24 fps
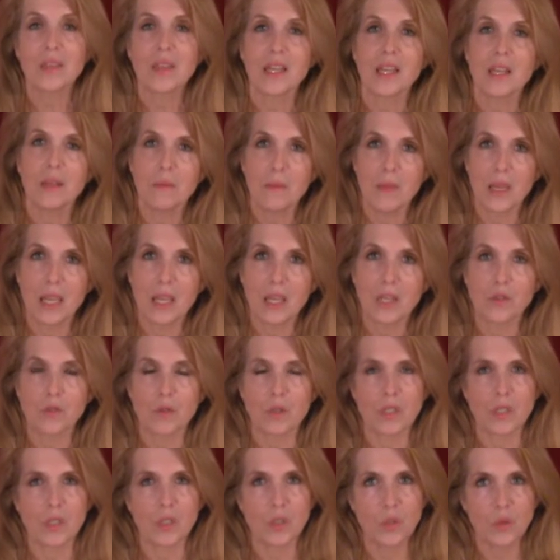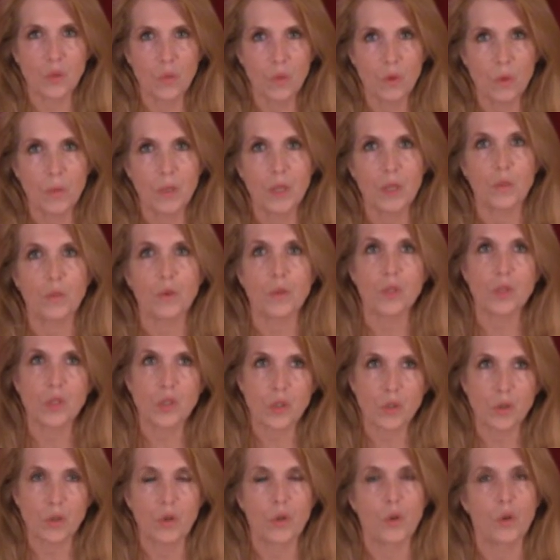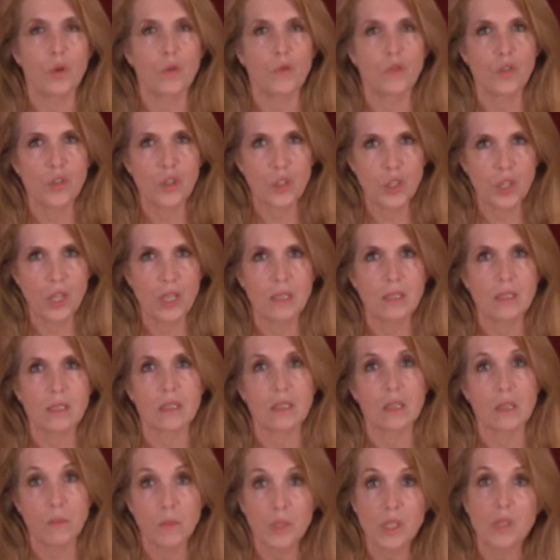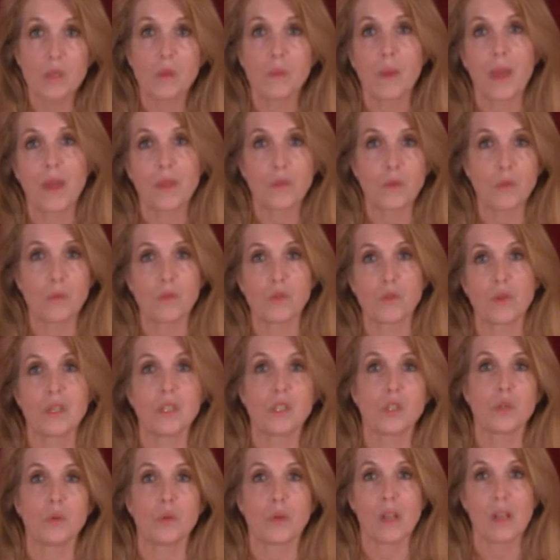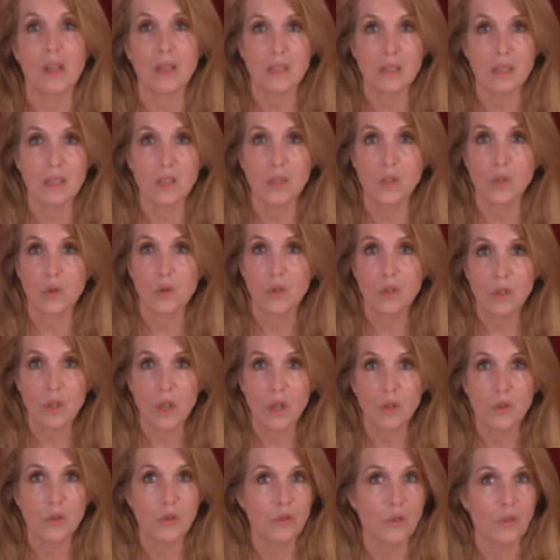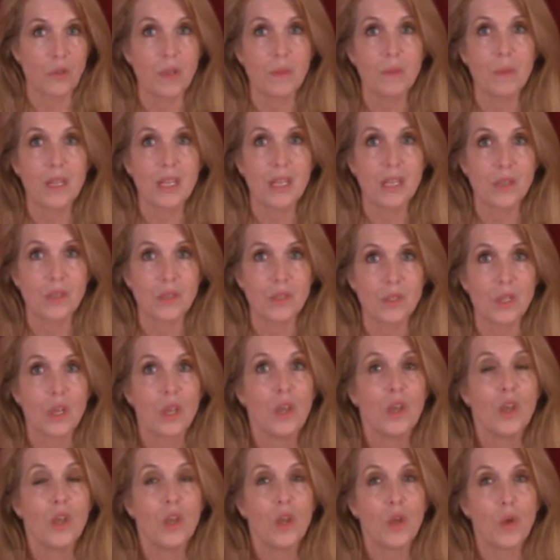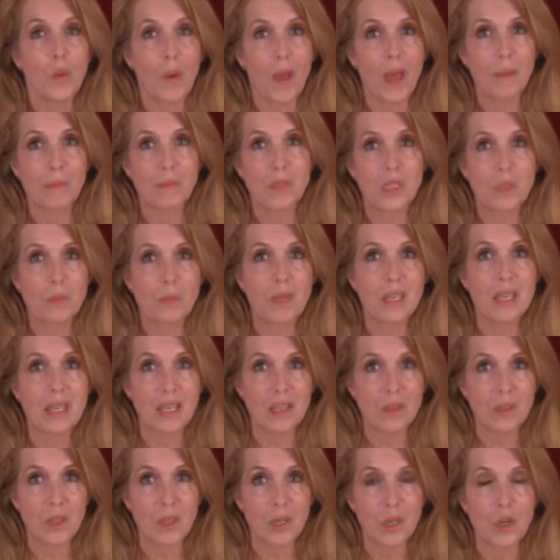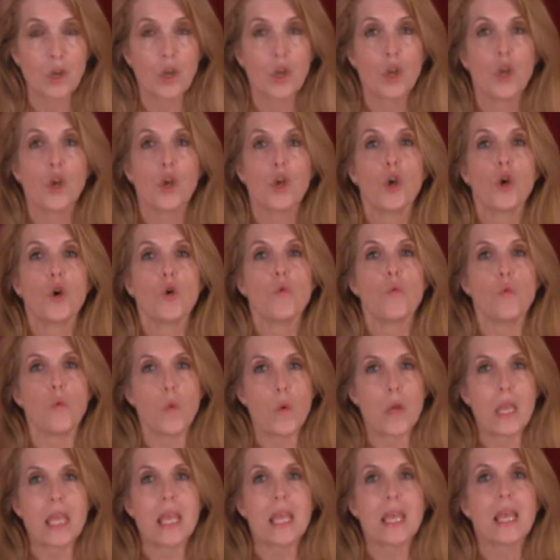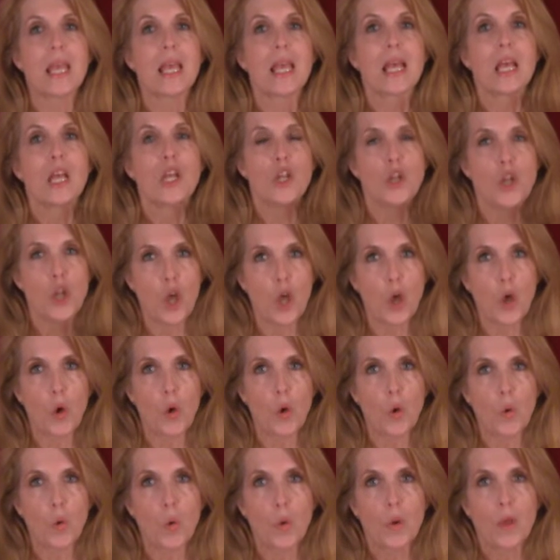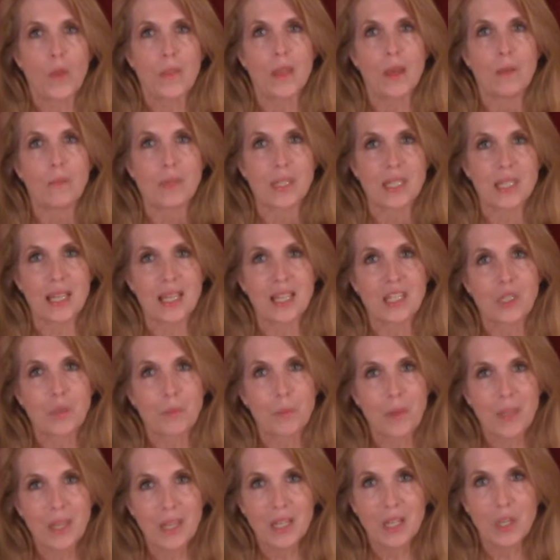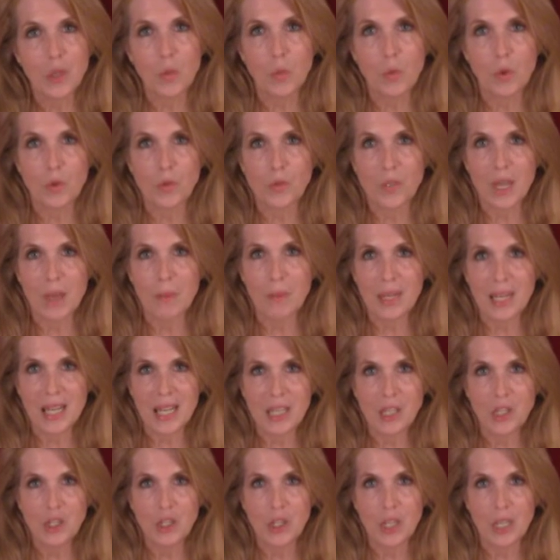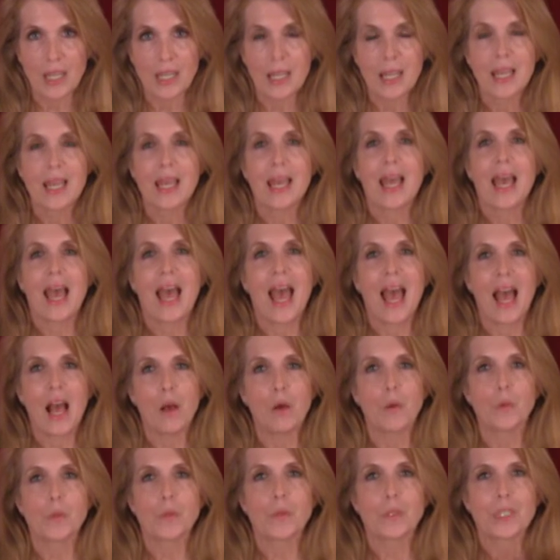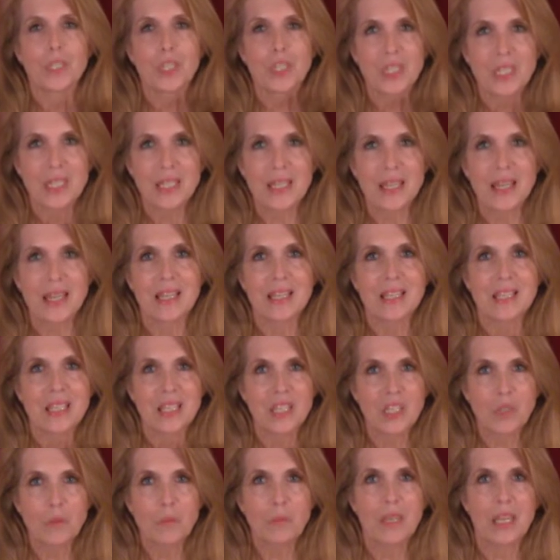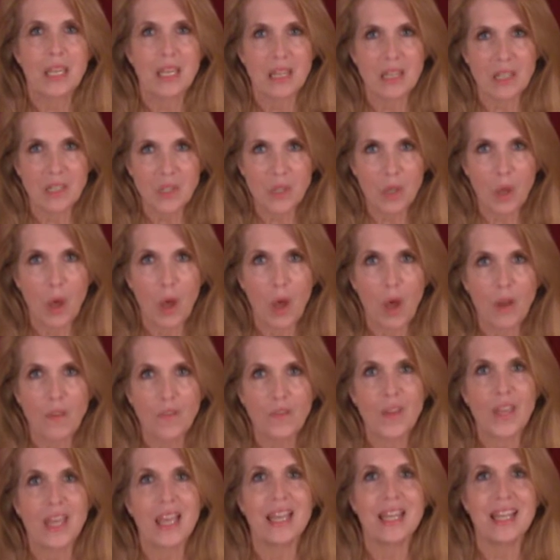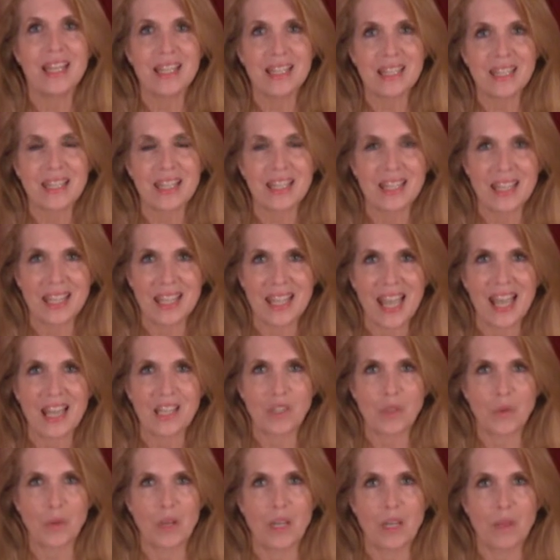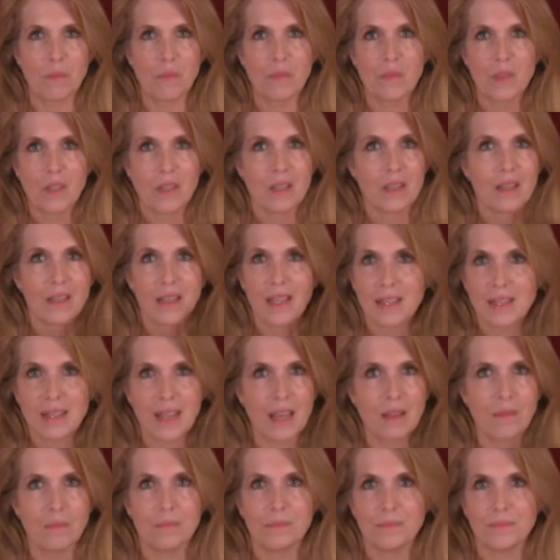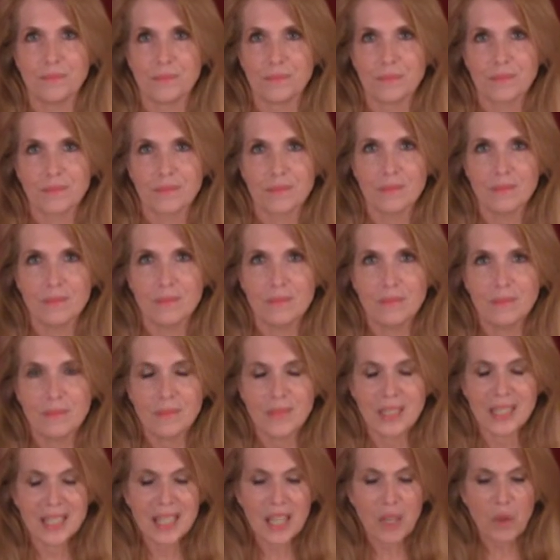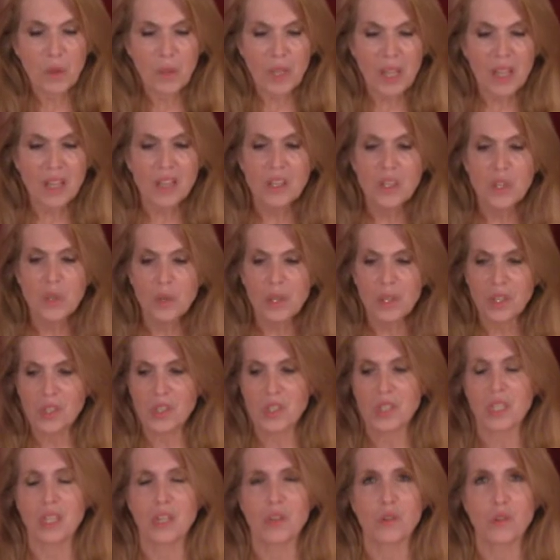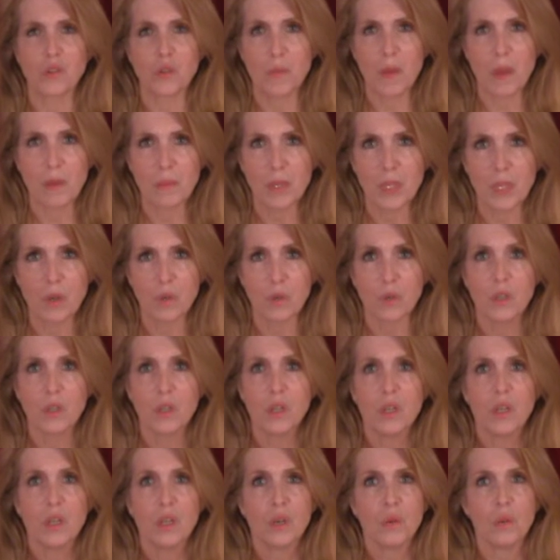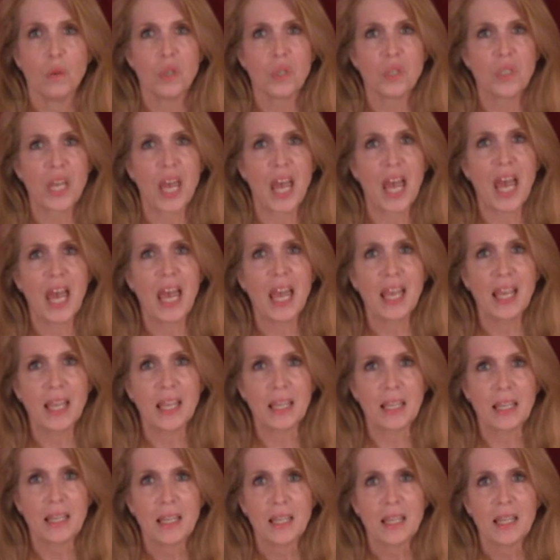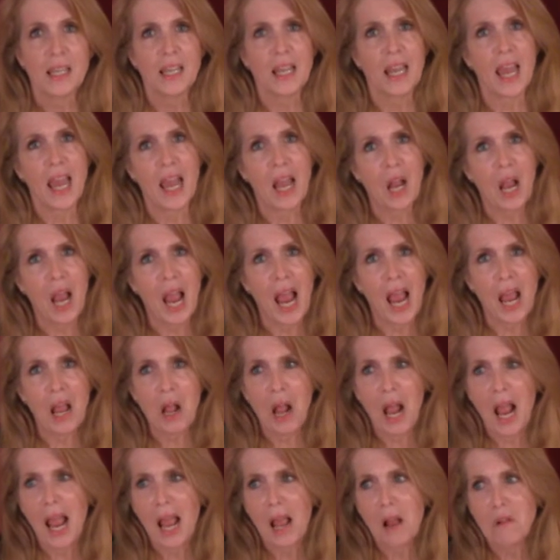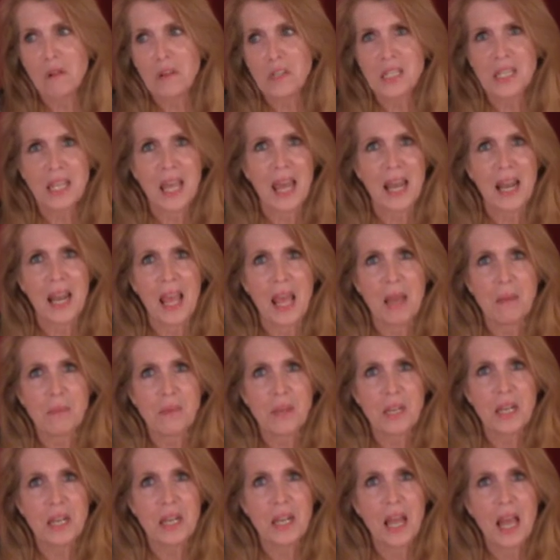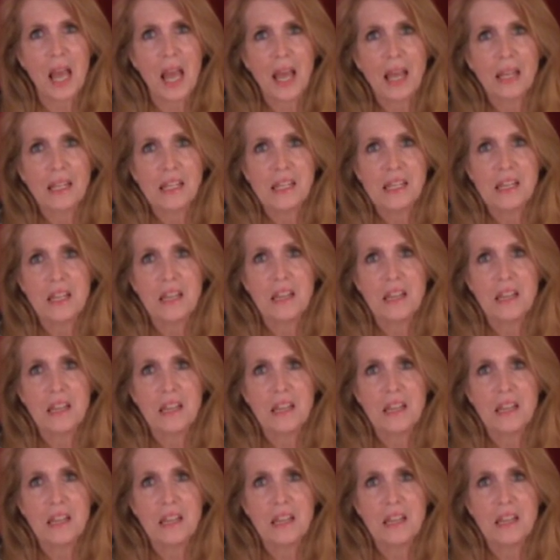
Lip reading: that a man dressed as a woman with a skirt over his Johnson comes into the bathroom and tries to accost us or our daughters or anybody else who happens to be in there, we know that besides planning world domination, how to slice his penis off and instantly castrate him. Like that. Now, a lot of you legislators might be going, well, dang, how is that happening and I didn't